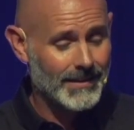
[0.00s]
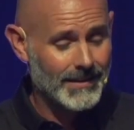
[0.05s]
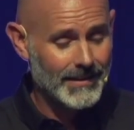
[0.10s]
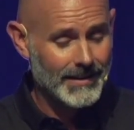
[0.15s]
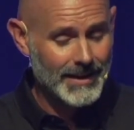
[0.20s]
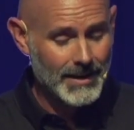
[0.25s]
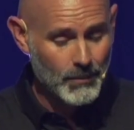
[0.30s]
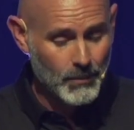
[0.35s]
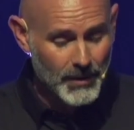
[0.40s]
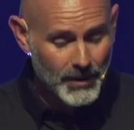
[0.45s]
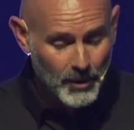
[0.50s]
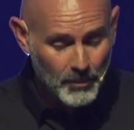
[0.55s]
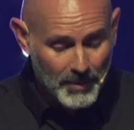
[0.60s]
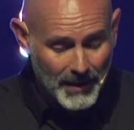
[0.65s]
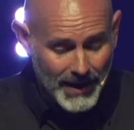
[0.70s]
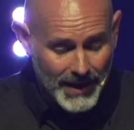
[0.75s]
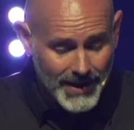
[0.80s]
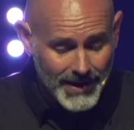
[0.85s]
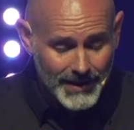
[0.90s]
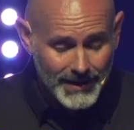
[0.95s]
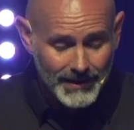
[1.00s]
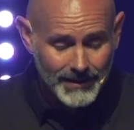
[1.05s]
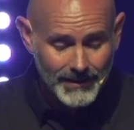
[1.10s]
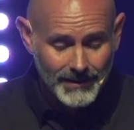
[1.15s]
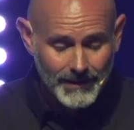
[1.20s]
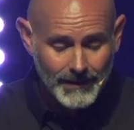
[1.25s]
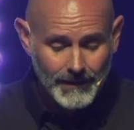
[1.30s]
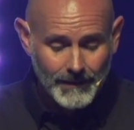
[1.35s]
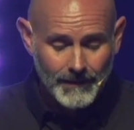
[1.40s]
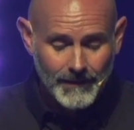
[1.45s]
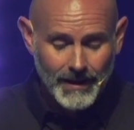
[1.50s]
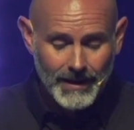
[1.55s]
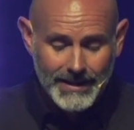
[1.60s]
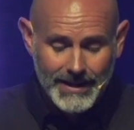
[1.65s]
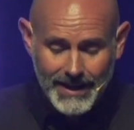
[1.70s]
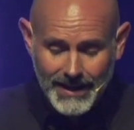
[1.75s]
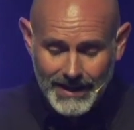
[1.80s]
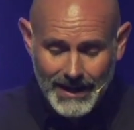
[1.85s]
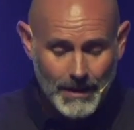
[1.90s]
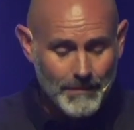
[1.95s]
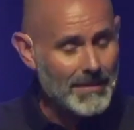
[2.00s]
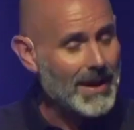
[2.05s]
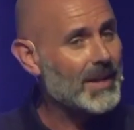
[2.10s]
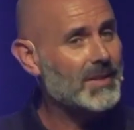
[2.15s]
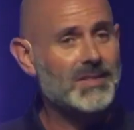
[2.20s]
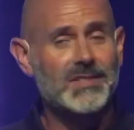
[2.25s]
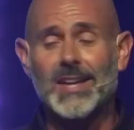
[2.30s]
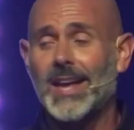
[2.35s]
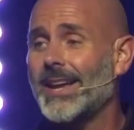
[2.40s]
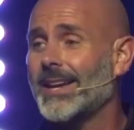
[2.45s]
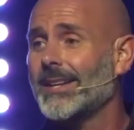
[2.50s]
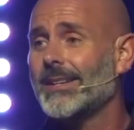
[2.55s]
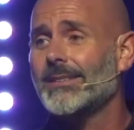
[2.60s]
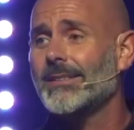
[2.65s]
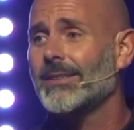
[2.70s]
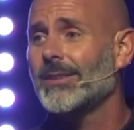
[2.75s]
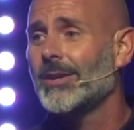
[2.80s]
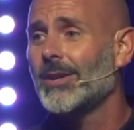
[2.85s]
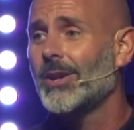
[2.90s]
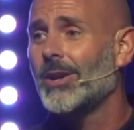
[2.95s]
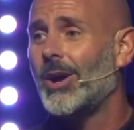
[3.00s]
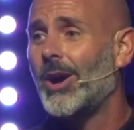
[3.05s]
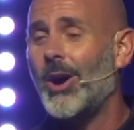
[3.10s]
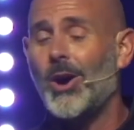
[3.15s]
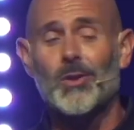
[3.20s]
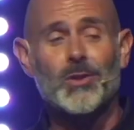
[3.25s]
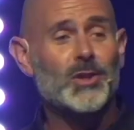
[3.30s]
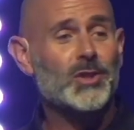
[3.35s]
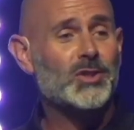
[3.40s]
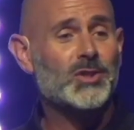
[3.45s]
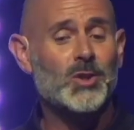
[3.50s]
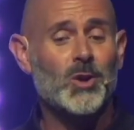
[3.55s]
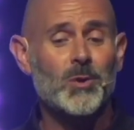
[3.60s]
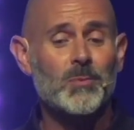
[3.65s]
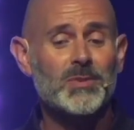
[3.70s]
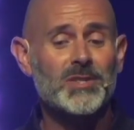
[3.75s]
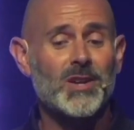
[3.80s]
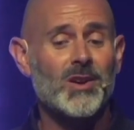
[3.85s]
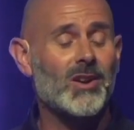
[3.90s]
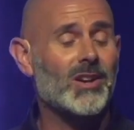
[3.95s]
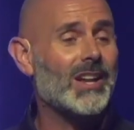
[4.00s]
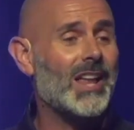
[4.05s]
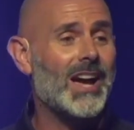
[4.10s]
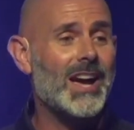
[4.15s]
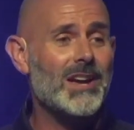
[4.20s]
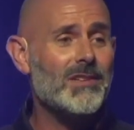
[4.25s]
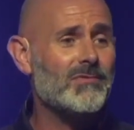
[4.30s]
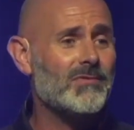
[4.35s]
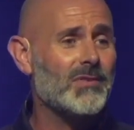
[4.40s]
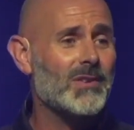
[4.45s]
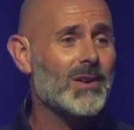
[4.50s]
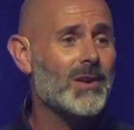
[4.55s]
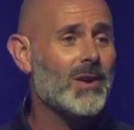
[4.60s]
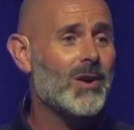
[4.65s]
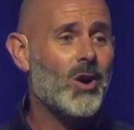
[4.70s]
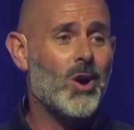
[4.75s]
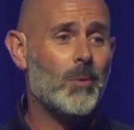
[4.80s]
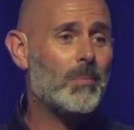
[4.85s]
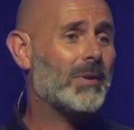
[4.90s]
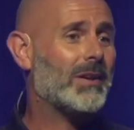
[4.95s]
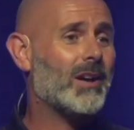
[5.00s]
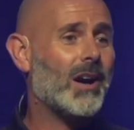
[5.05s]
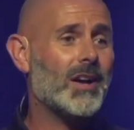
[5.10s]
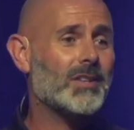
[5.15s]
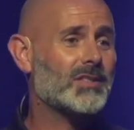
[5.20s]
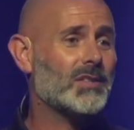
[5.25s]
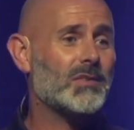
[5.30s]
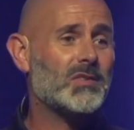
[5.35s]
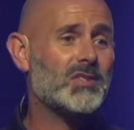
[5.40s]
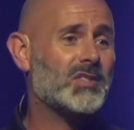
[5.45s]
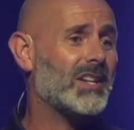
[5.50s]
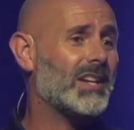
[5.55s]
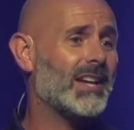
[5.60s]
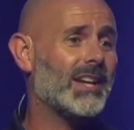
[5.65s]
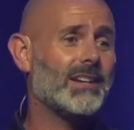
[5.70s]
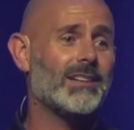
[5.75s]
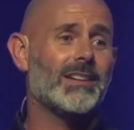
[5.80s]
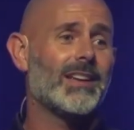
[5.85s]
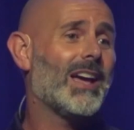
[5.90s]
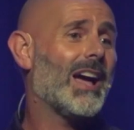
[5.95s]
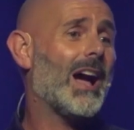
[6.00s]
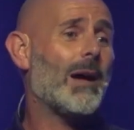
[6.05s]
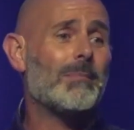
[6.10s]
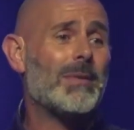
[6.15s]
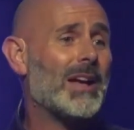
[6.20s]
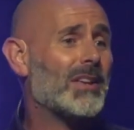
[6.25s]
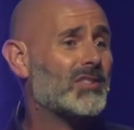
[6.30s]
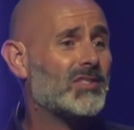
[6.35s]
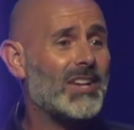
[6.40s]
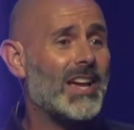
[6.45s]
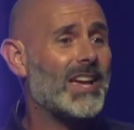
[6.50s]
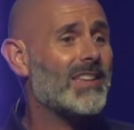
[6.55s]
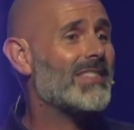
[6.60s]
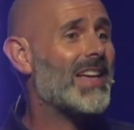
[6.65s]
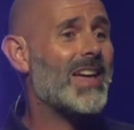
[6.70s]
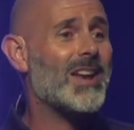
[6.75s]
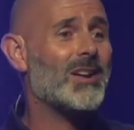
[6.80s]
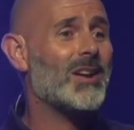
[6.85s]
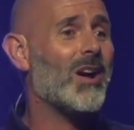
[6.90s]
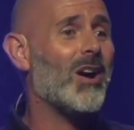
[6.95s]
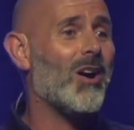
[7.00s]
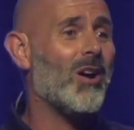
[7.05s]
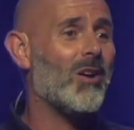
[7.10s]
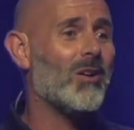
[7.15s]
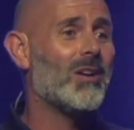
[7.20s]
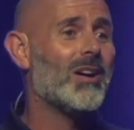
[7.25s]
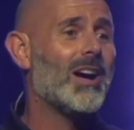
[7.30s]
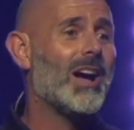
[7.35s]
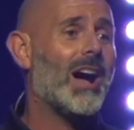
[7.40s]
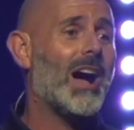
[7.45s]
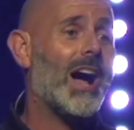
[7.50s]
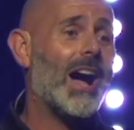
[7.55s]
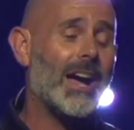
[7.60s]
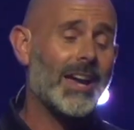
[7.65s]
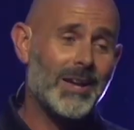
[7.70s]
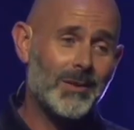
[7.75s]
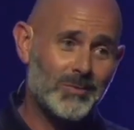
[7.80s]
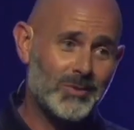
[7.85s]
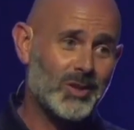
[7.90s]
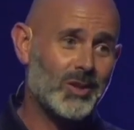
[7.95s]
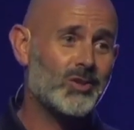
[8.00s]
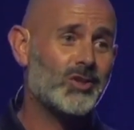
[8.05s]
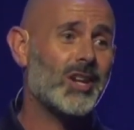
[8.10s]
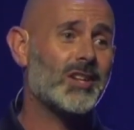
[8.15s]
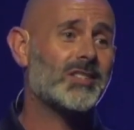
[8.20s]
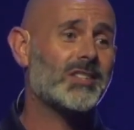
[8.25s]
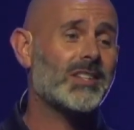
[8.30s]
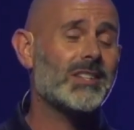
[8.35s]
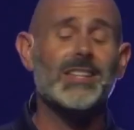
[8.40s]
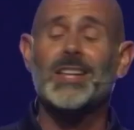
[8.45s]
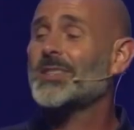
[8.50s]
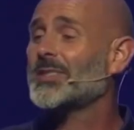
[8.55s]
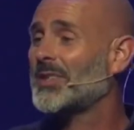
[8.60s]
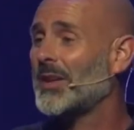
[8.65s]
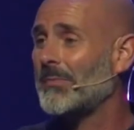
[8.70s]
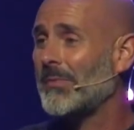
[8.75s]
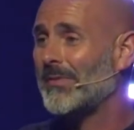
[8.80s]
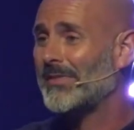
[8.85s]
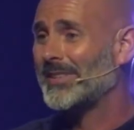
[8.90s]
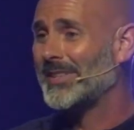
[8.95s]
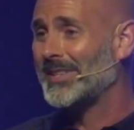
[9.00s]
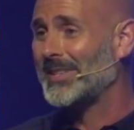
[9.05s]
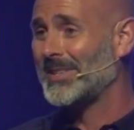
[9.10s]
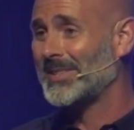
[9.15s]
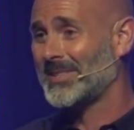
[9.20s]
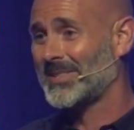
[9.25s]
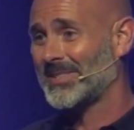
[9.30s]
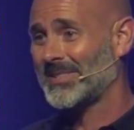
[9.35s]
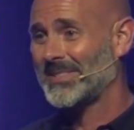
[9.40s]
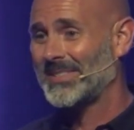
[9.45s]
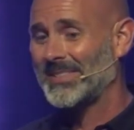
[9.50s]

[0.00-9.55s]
It will pay. Again, I'm not saying all the storms in our life are because of sin. I'm not saying that at all. I am suggesting that some of it is.